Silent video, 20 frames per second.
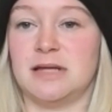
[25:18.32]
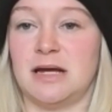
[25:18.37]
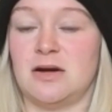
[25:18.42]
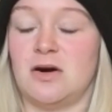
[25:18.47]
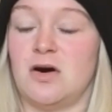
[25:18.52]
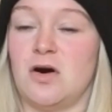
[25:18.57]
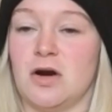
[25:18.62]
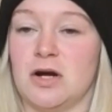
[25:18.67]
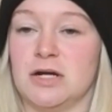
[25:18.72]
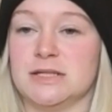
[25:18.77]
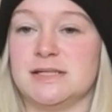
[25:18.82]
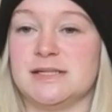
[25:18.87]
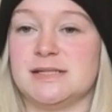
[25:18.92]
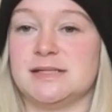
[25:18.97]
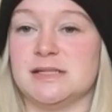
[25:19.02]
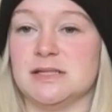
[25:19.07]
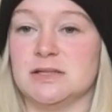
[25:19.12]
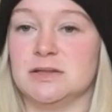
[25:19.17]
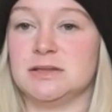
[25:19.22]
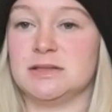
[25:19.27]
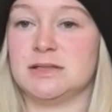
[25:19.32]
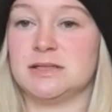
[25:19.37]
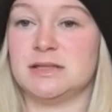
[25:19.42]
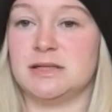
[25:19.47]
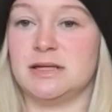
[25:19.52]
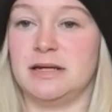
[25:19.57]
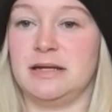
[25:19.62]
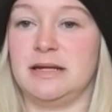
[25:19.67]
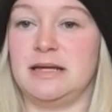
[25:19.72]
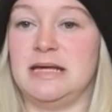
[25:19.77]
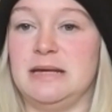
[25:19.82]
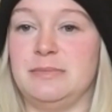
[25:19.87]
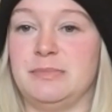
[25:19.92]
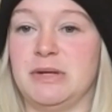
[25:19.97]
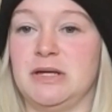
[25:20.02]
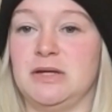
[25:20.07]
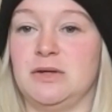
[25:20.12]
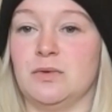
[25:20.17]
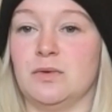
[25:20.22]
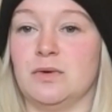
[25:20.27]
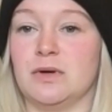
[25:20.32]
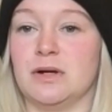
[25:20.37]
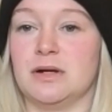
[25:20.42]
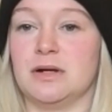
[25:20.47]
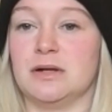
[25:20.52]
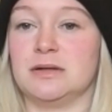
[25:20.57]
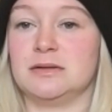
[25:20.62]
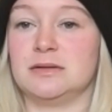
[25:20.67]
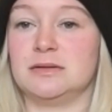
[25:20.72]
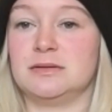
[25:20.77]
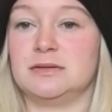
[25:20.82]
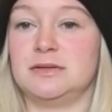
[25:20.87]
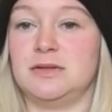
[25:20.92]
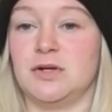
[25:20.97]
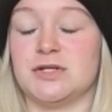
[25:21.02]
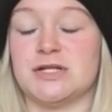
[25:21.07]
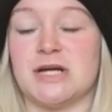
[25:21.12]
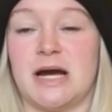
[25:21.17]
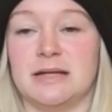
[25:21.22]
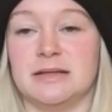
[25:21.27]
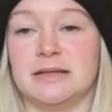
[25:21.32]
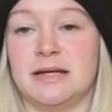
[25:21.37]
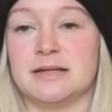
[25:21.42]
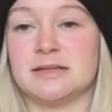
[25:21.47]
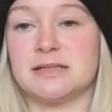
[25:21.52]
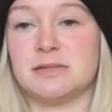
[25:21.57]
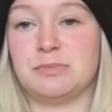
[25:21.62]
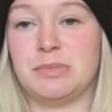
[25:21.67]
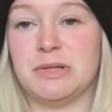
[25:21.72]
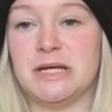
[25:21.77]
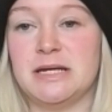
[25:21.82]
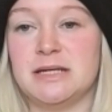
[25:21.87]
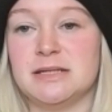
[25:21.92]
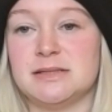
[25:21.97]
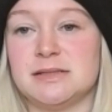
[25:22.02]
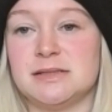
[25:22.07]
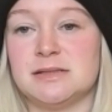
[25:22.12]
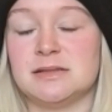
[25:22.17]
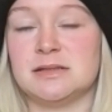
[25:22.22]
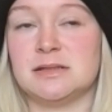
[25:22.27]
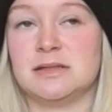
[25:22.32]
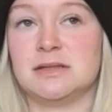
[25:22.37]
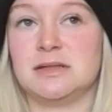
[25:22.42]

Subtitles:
hard silt and keeping your tidelands in place.